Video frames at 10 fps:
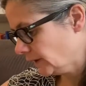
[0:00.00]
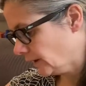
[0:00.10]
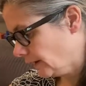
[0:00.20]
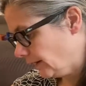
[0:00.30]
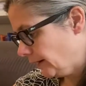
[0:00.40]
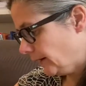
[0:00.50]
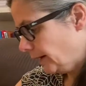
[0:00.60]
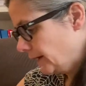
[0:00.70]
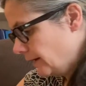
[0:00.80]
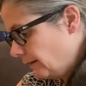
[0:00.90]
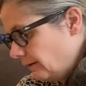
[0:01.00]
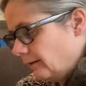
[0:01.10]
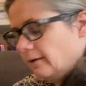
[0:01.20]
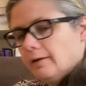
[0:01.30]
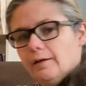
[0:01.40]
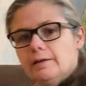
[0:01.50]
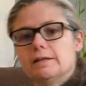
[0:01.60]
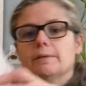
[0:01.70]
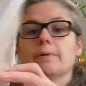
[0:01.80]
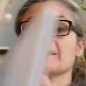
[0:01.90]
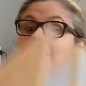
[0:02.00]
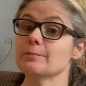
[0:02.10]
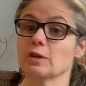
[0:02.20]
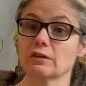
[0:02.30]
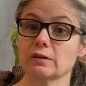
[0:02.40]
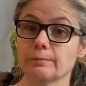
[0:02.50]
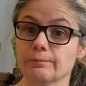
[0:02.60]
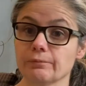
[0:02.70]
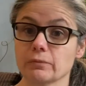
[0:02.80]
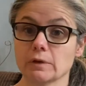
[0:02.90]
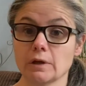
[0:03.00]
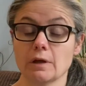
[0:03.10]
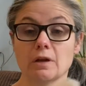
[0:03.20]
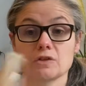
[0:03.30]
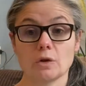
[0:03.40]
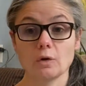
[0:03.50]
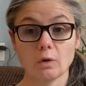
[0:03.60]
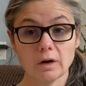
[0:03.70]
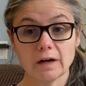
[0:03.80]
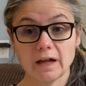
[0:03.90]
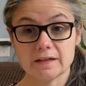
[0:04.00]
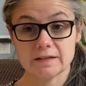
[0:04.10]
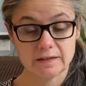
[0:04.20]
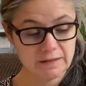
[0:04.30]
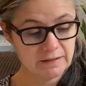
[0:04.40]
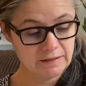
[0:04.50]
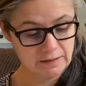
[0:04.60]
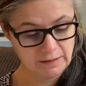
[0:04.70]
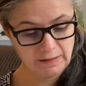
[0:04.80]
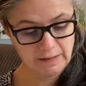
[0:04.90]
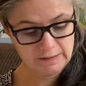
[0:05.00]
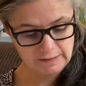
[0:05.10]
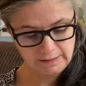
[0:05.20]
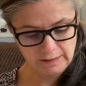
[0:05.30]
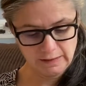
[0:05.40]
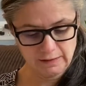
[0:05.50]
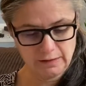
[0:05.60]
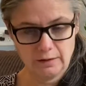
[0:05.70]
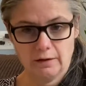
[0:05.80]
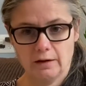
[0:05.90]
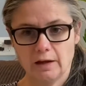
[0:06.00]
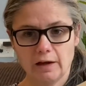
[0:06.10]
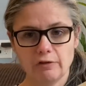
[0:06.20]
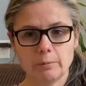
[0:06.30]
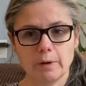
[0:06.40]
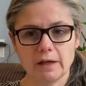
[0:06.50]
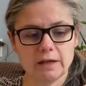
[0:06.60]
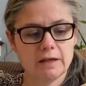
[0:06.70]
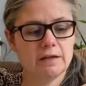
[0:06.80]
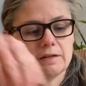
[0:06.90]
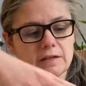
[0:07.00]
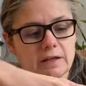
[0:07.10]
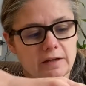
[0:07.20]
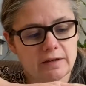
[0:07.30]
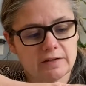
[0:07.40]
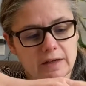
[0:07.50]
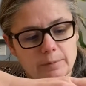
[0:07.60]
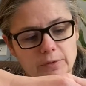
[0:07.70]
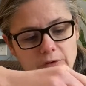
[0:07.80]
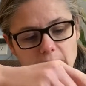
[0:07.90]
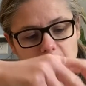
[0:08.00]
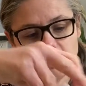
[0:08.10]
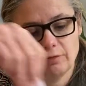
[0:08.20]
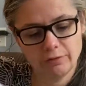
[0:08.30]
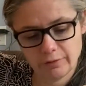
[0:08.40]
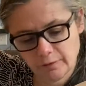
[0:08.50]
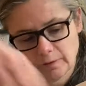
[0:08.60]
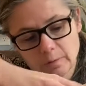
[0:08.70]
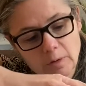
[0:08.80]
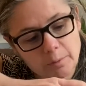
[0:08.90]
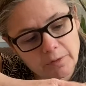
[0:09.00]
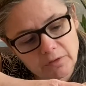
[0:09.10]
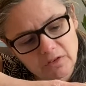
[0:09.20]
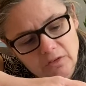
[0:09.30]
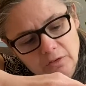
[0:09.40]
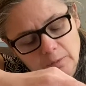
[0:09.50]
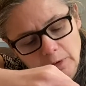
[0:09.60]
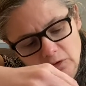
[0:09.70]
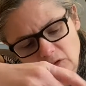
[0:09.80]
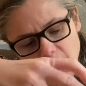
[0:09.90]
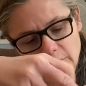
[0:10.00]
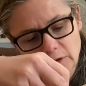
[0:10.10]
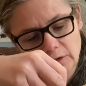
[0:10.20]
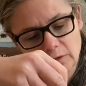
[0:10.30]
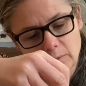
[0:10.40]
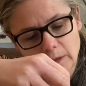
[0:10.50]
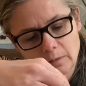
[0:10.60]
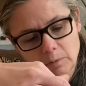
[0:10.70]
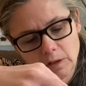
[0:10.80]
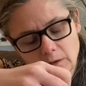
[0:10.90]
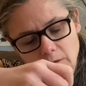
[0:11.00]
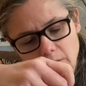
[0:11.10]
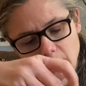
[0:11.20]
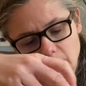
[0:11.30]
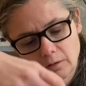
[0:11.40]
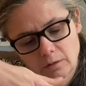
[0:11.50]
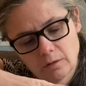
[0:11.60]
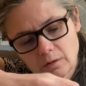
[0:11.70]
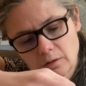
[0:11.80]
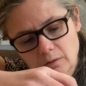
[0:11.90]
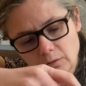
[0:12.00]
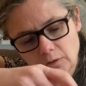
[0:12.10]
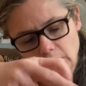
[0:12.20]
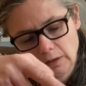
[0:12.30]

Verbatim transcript: I did it by subject. So I organized this and I did everybody's examples of, let me open this because there's some extra stuff I'll talk to you about in a minute. Hold on.